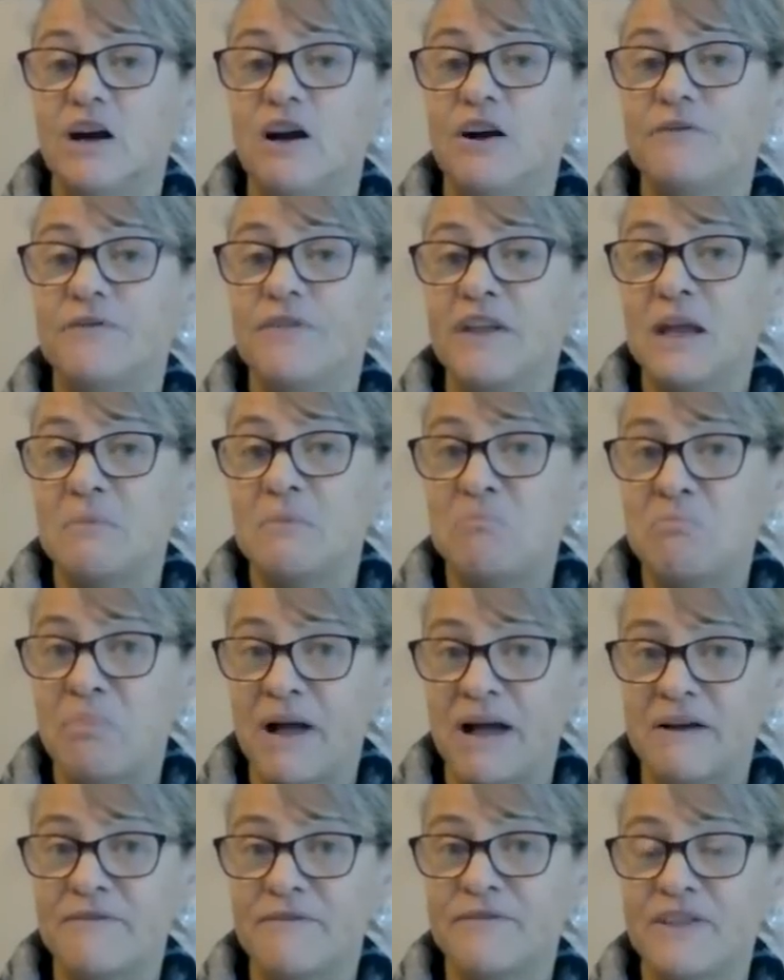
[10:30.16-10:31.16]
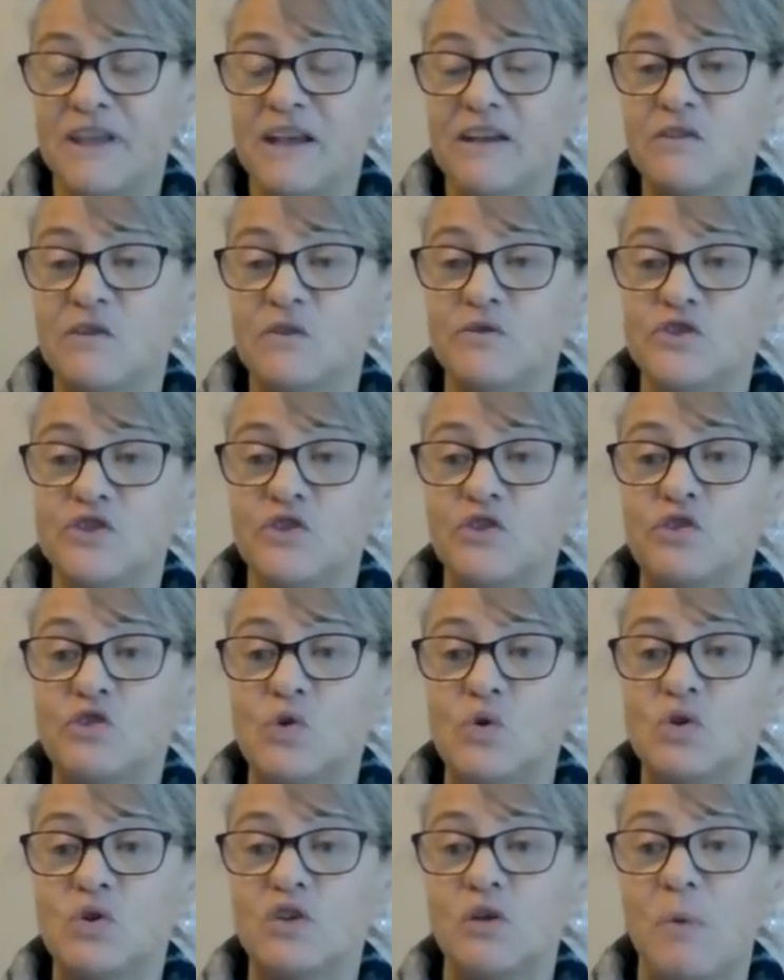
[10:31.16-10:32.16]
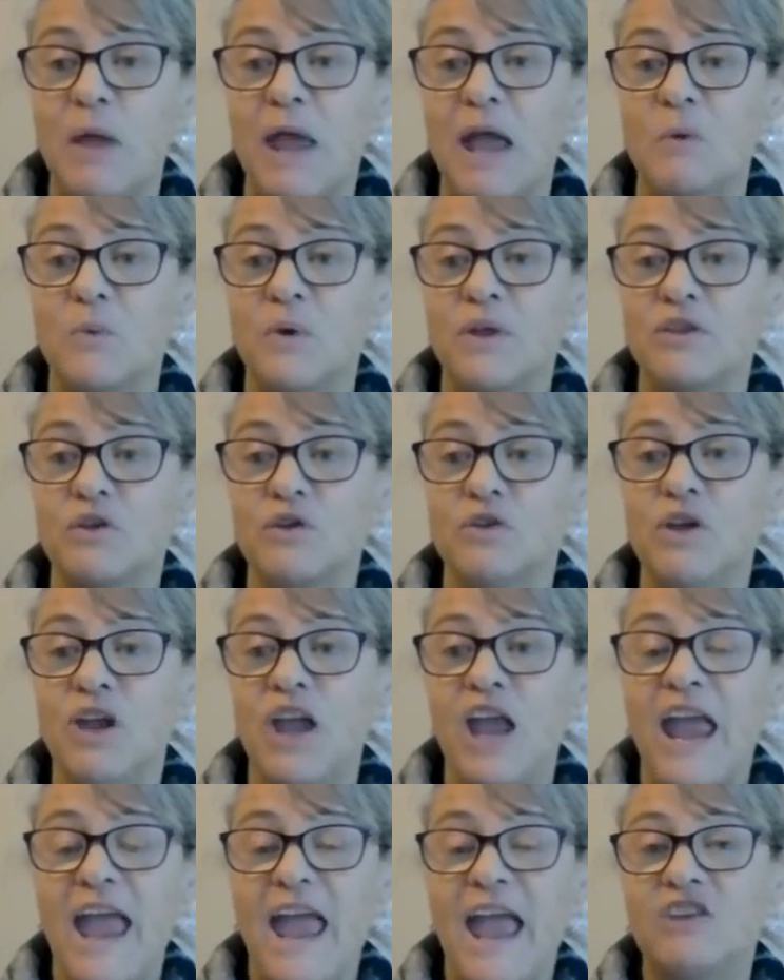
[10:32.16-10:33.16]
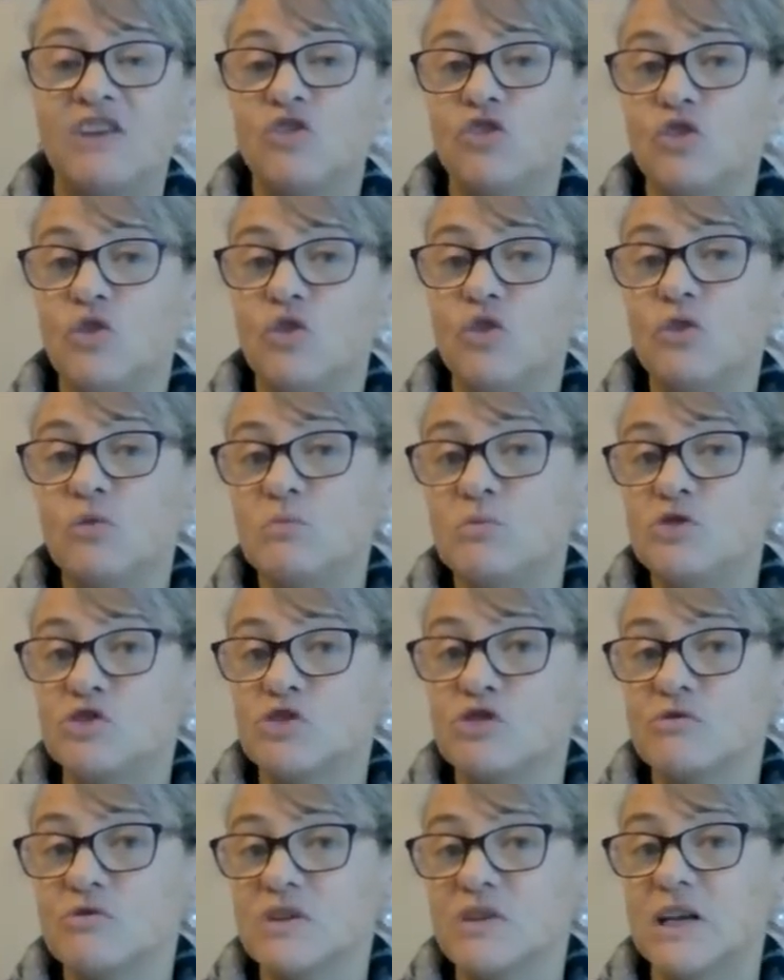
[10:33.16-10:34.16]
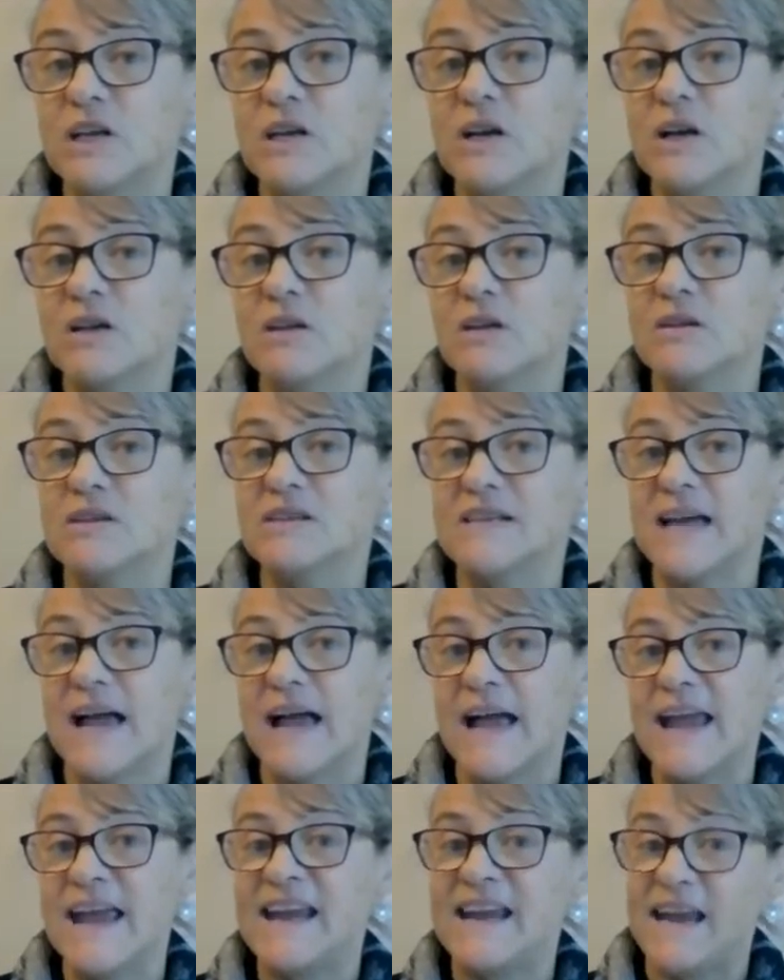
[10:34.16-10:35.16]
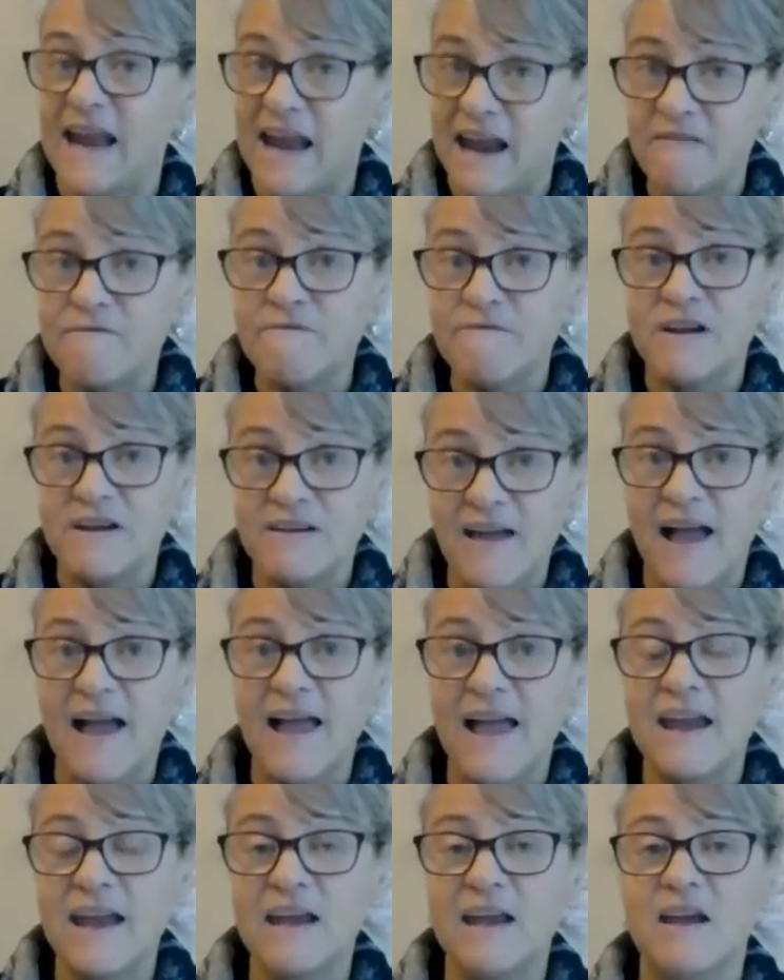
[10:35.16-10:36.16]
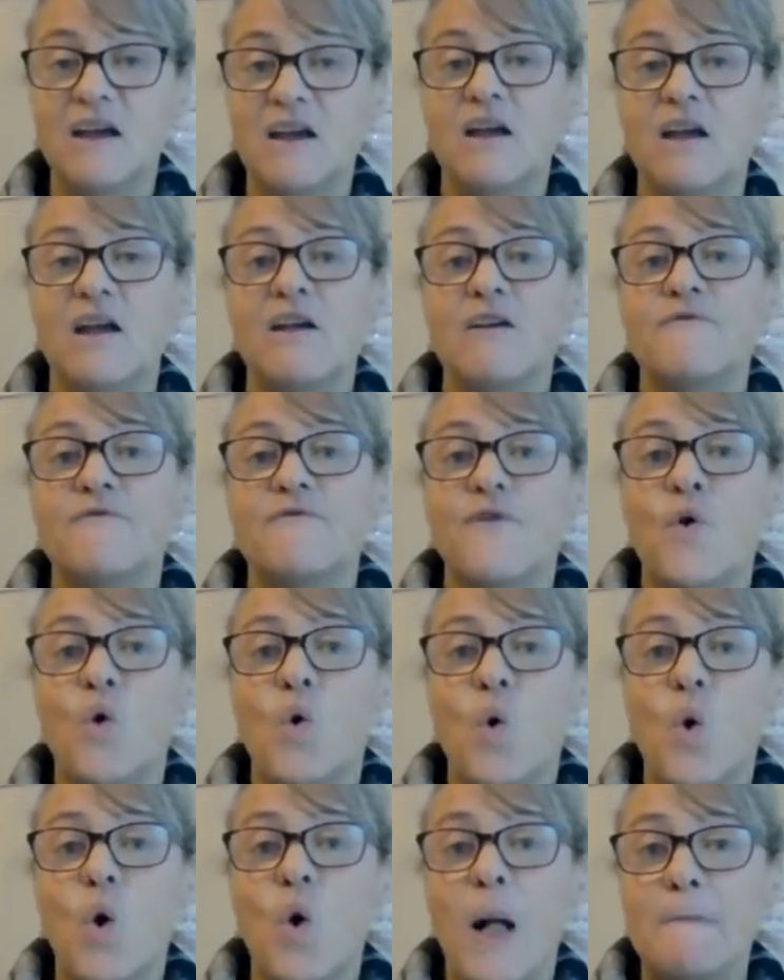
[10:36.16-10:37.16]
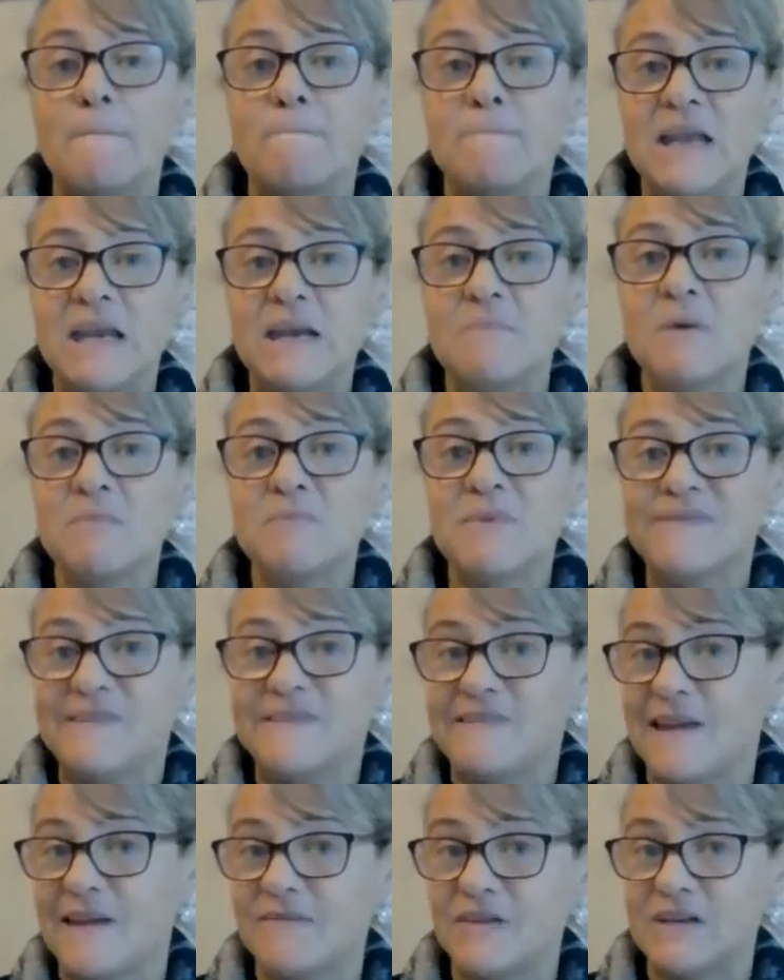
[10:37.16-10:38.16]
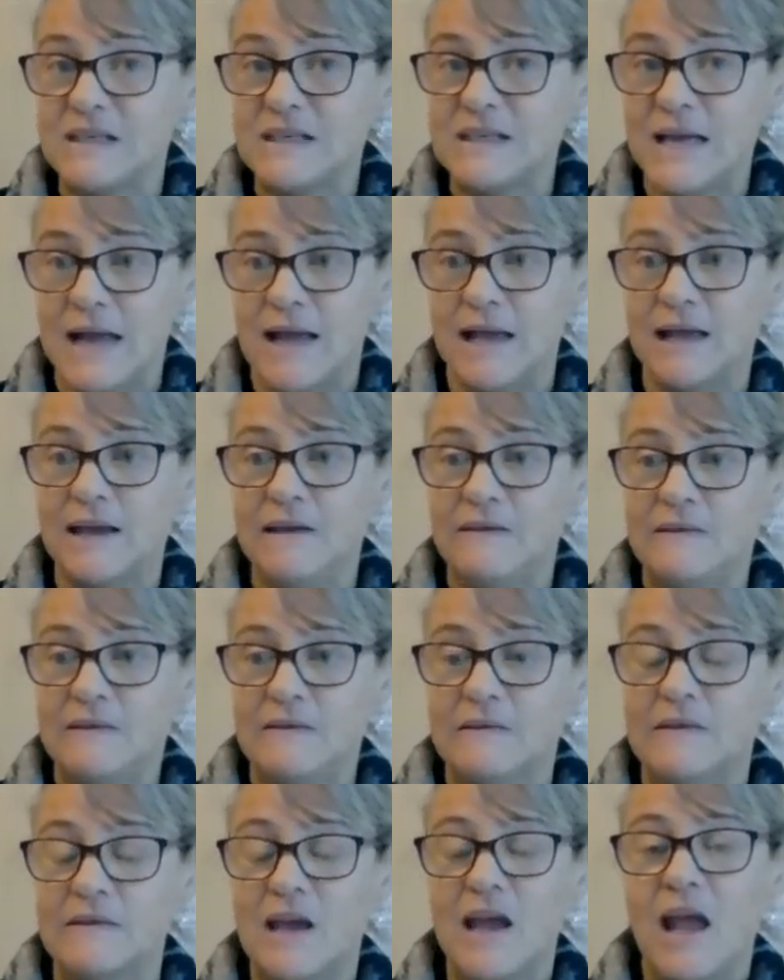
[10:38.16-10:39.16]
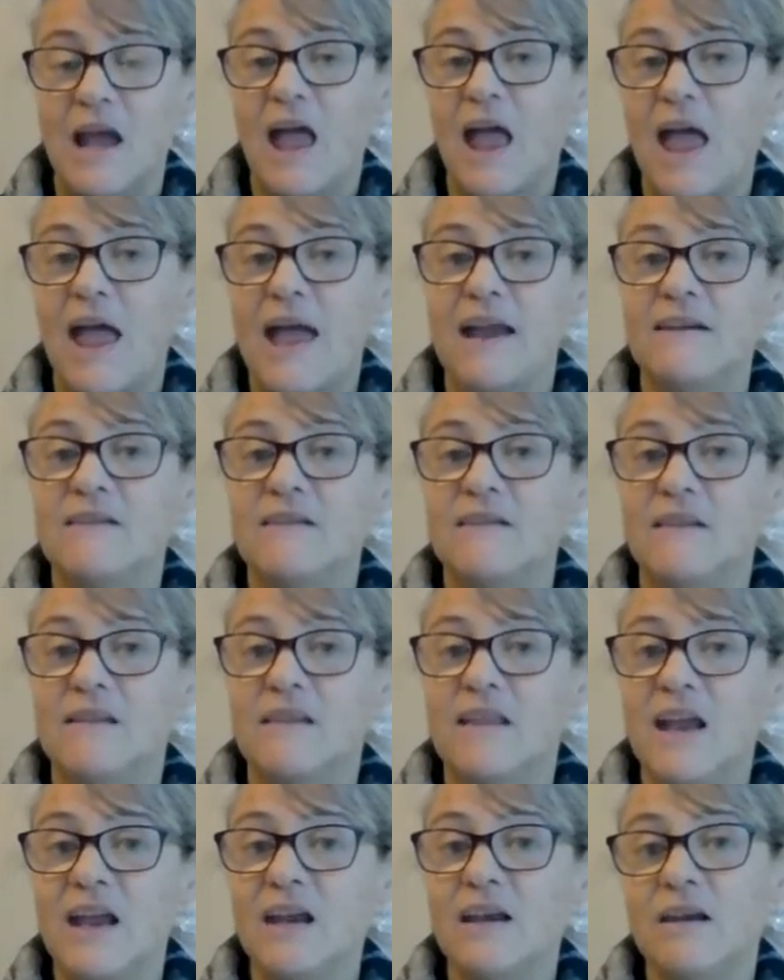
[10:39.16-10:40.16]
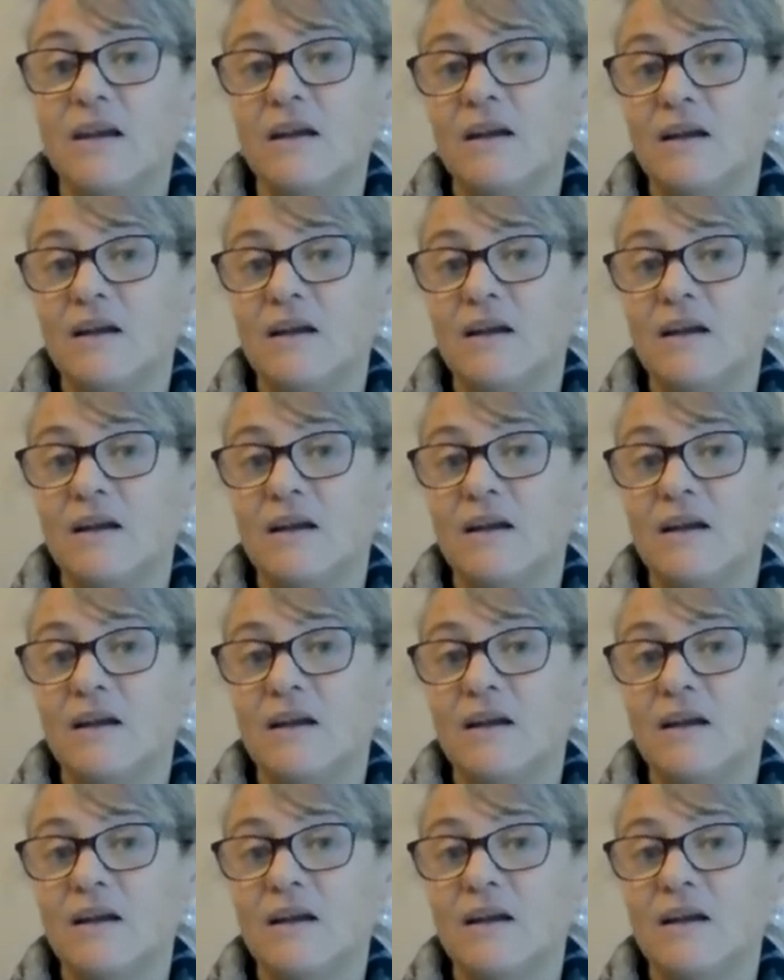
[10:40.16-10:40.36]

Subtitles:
of the above things I've just talked about with you, and do them during the day, every day, for a minimum of 7 days, and then